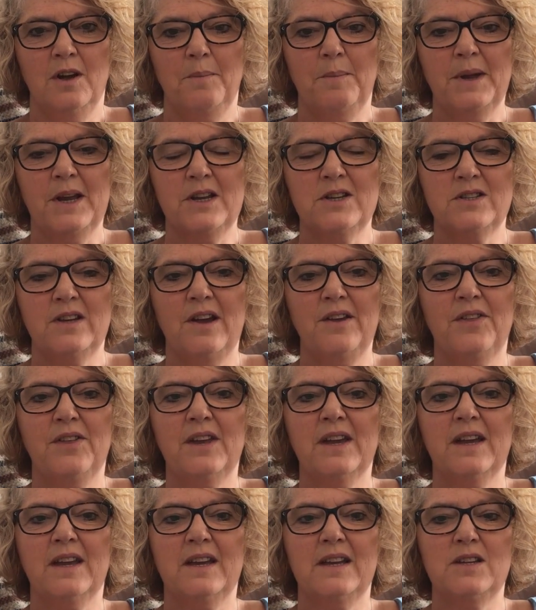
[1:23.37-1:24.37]
Because I
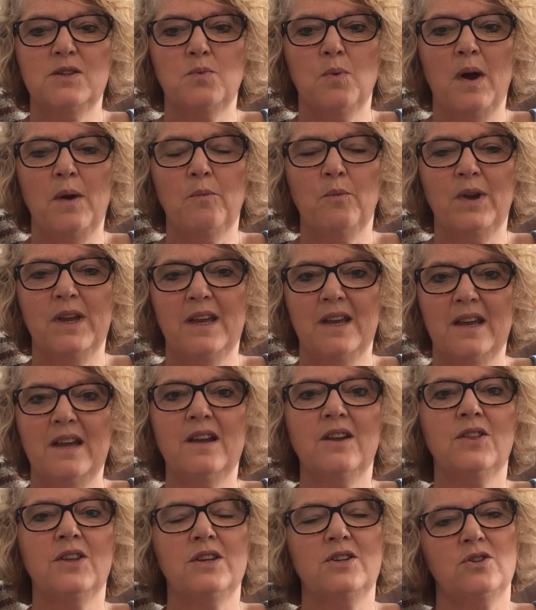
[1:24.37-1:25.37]
think it's when we
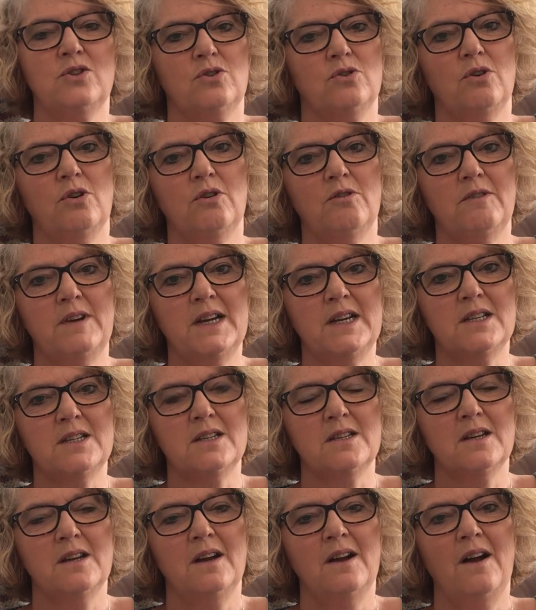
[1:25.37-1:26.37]
hear these
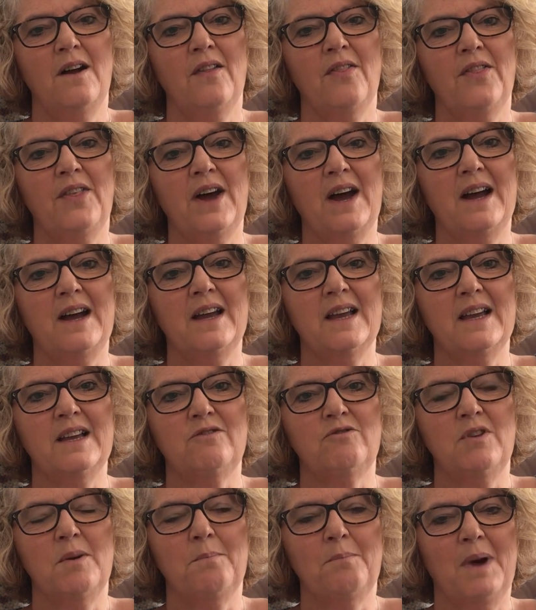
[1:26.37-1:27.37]
stories that
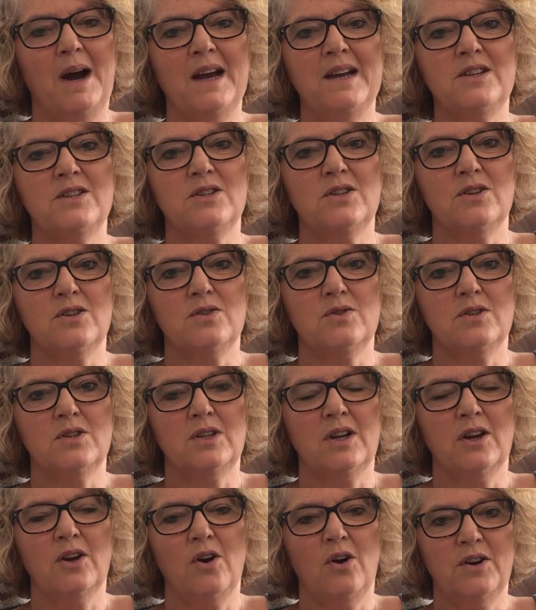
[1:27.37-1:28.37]
it reminds us
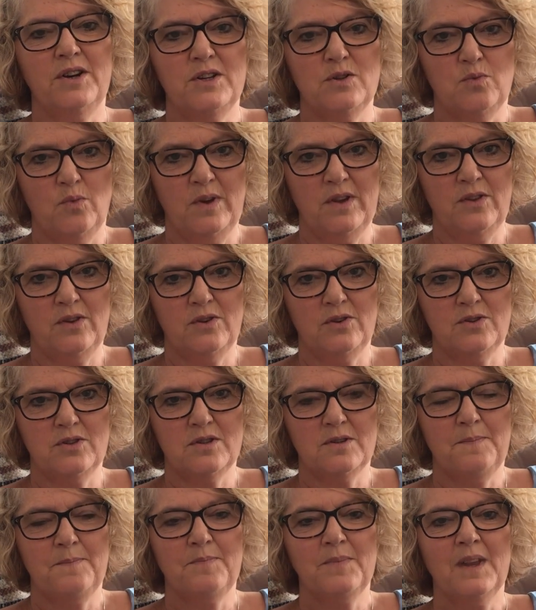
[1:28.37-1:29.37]
that God is with
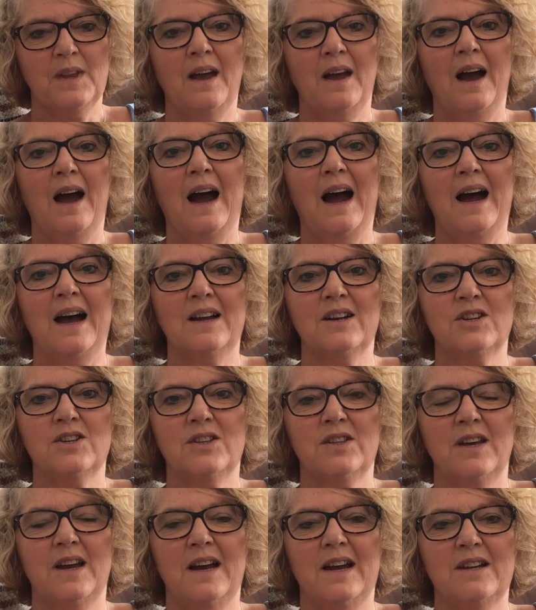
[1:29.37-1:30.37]
us and
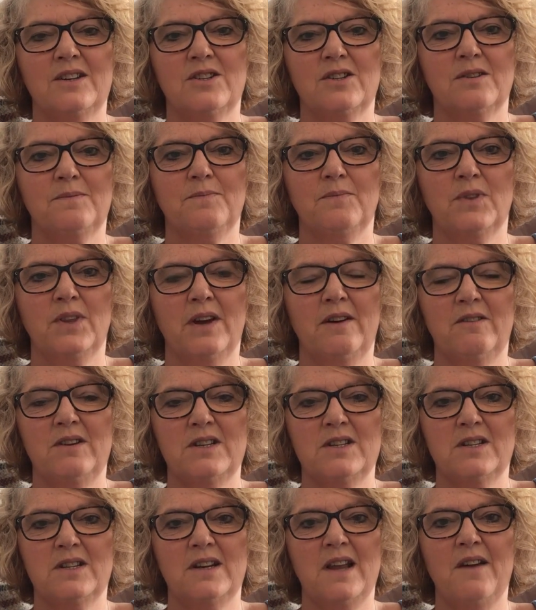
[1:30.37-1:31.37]
that there
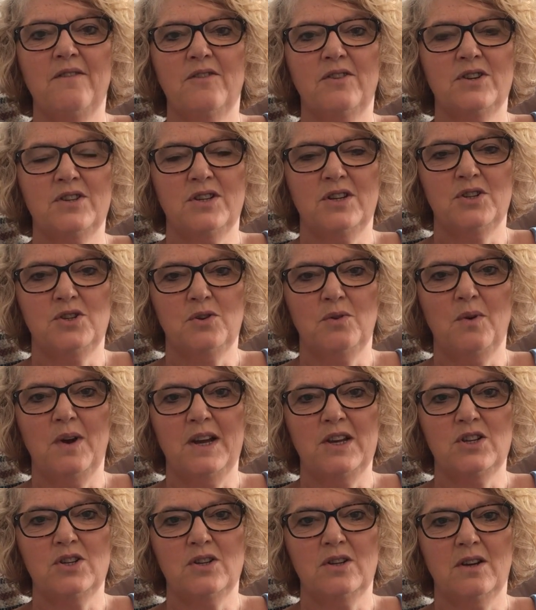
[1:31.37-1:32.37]
is never a
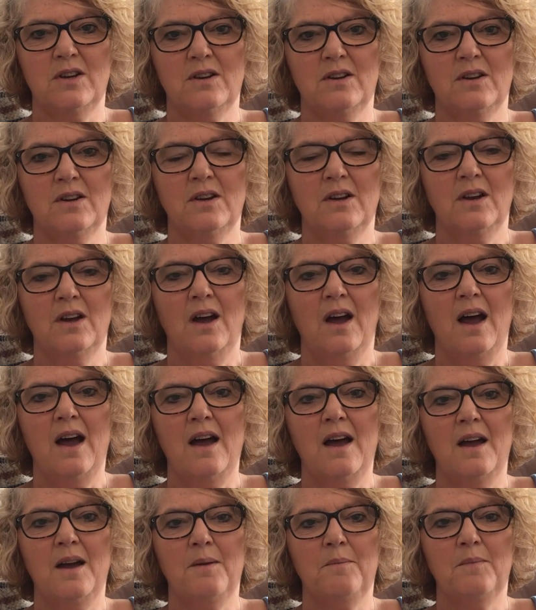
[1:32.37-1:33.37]
situation
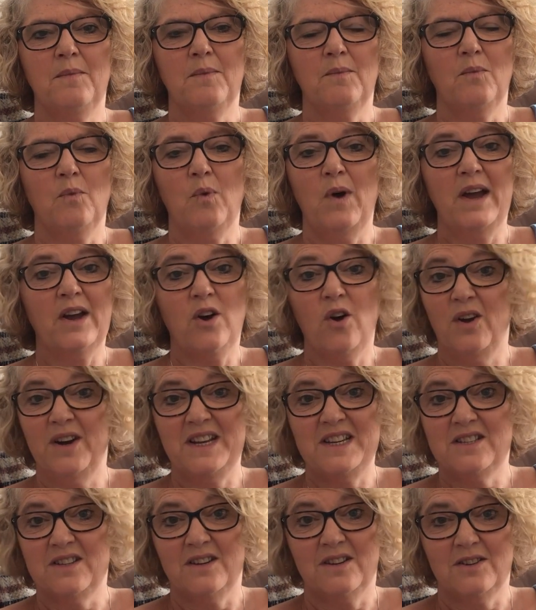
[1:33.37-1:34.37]
where God
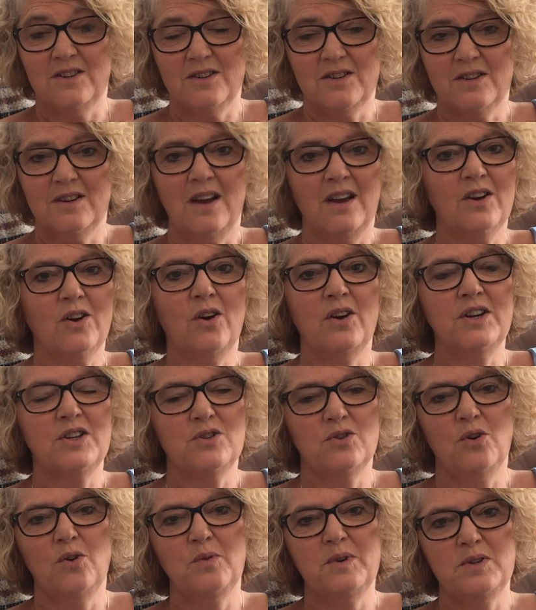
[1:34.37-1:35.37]
isn't, and God is
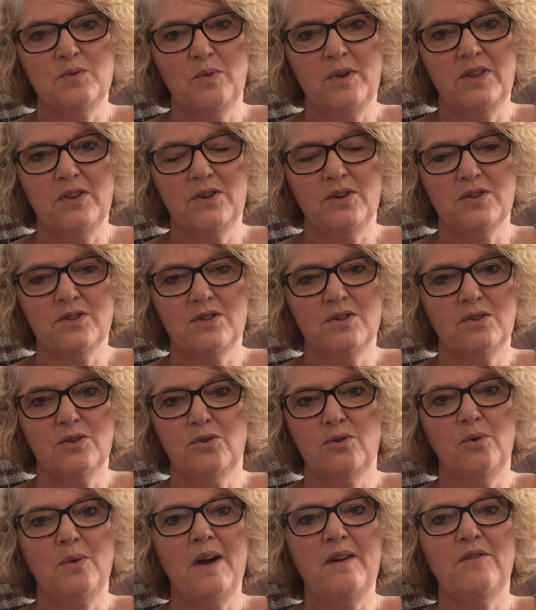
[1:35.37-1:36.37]
always with us
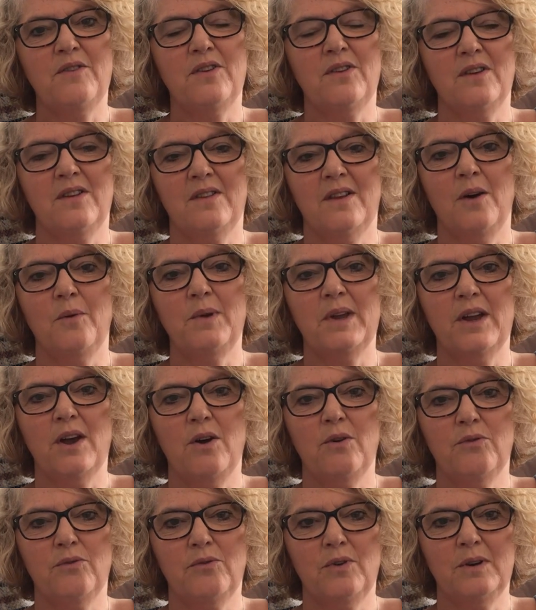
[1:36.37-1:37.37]
through everything that we
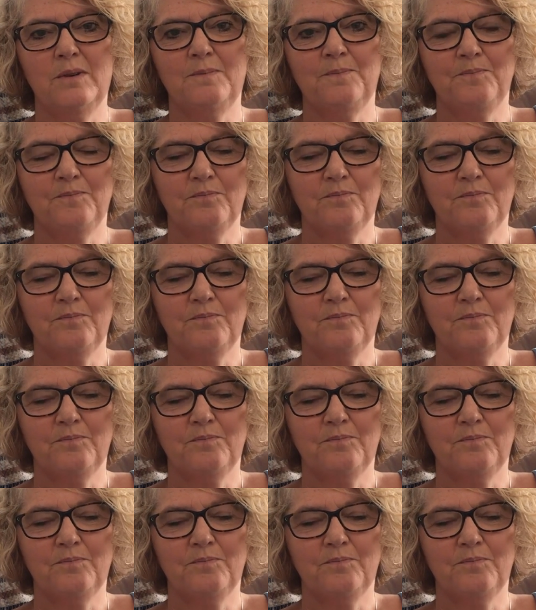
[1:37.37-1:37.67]
go through.